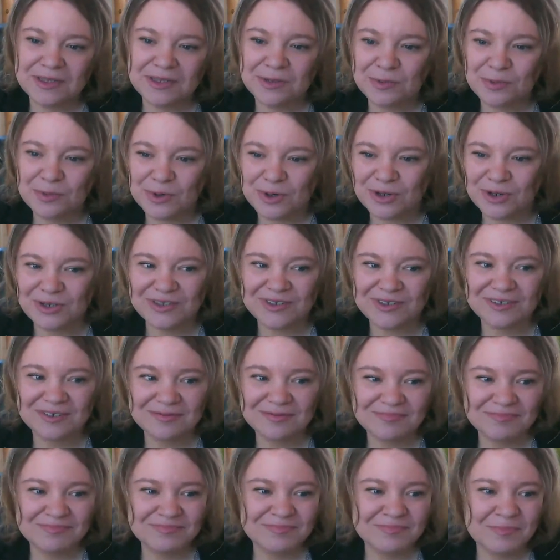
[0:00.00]
in the world?
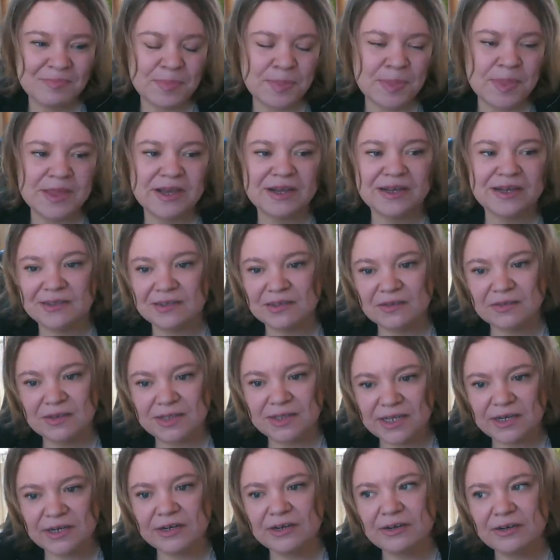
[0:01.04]
As a
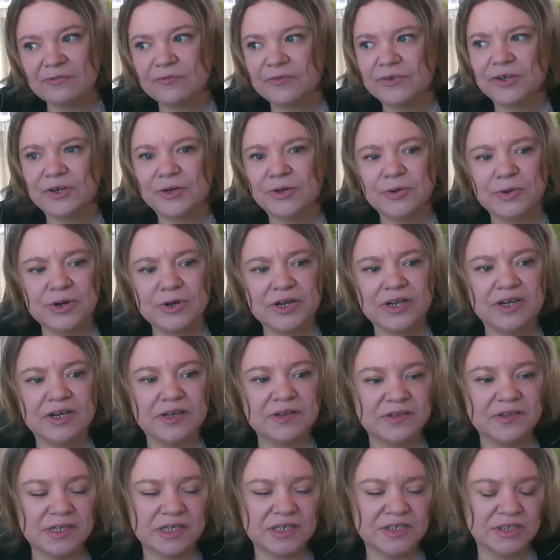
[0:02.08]
leader of your
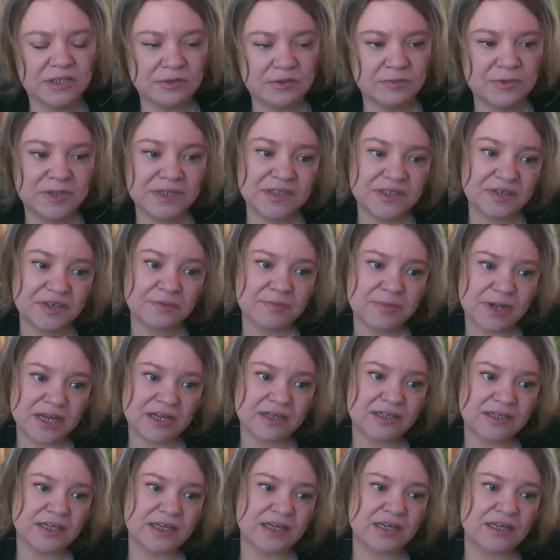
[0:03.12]
organization, what's your
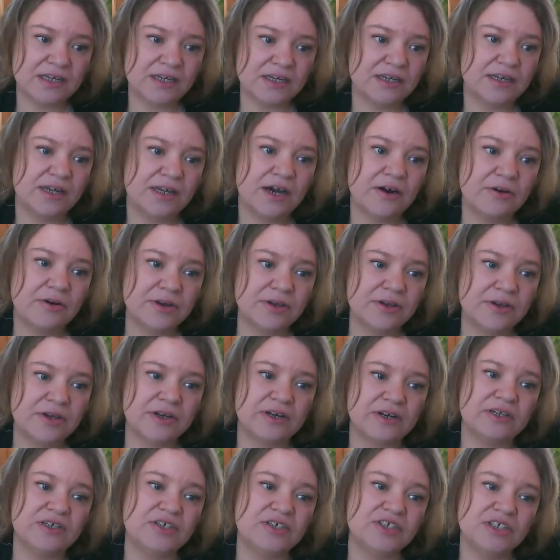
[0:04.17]
mandate and how are you
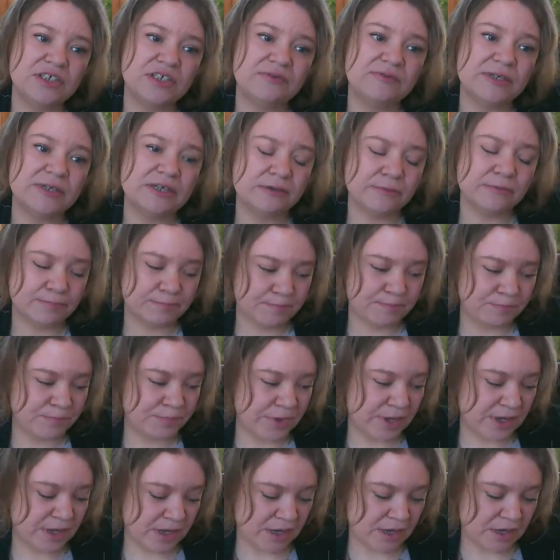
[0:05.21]
going to achieve it?
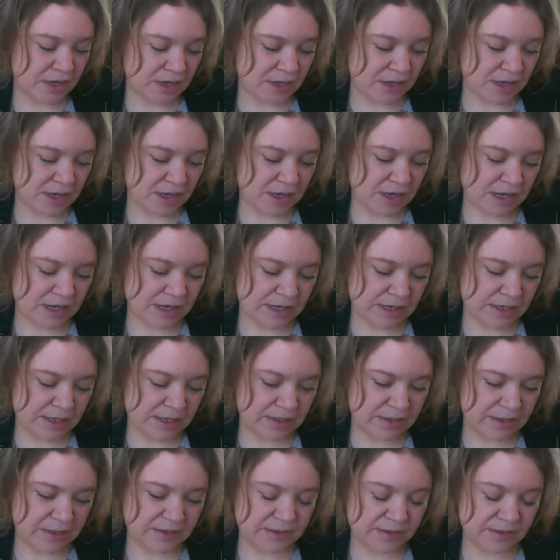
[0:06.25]

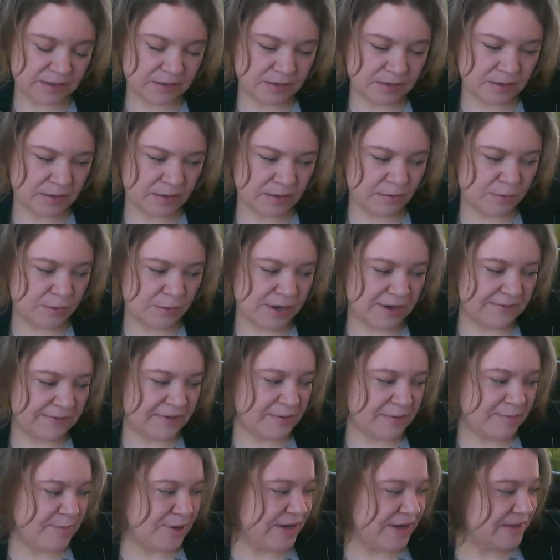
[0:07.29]
And one
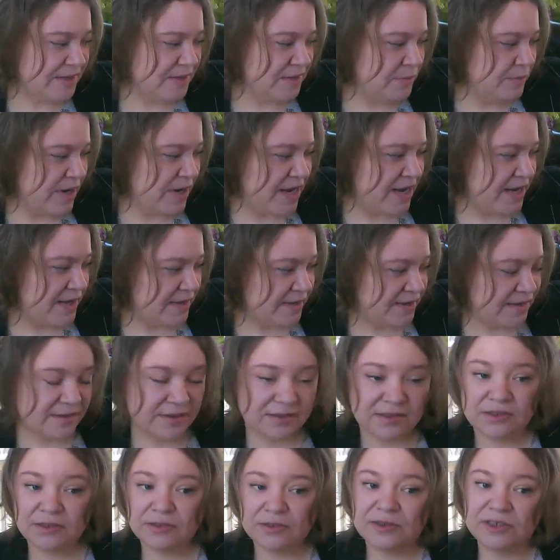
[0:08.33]
of the best ways
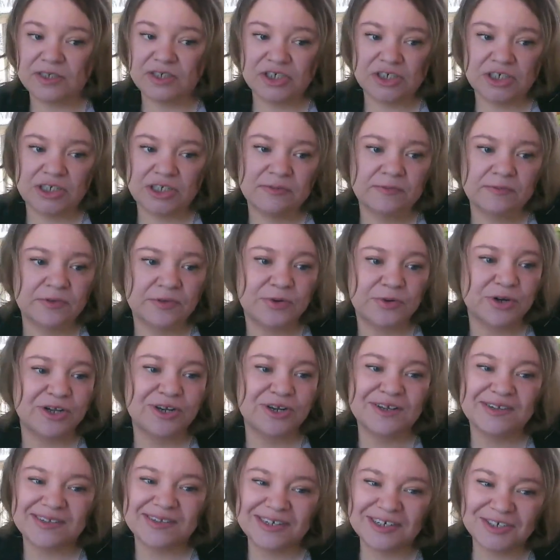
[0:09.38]
to achieve an
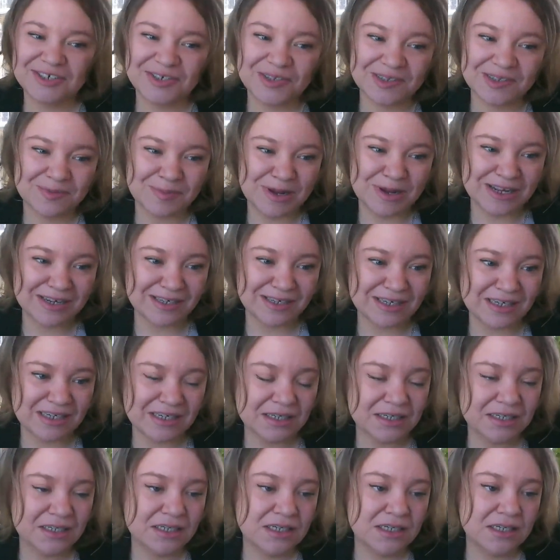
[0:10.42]
organization's
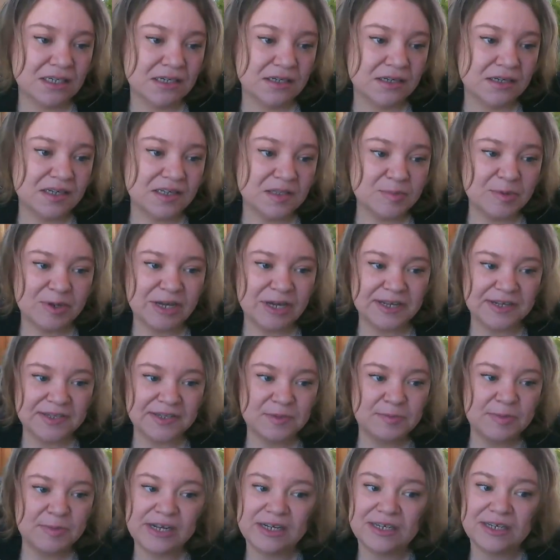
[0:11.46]
mandate is by
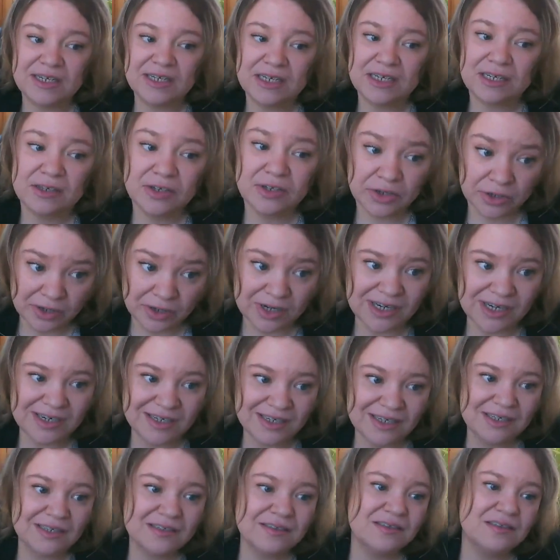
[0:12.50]
expanding your
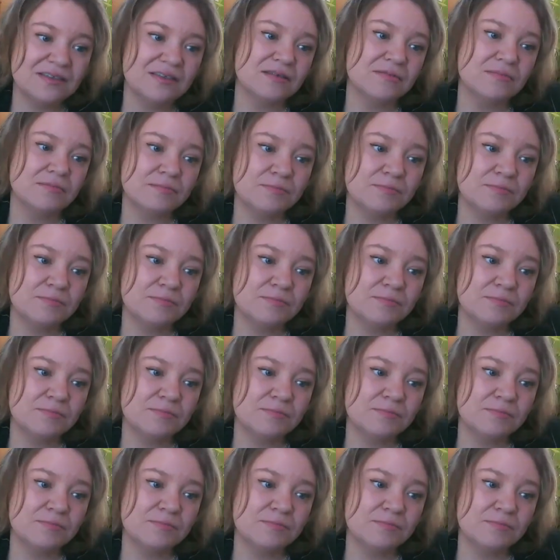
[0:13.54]
audience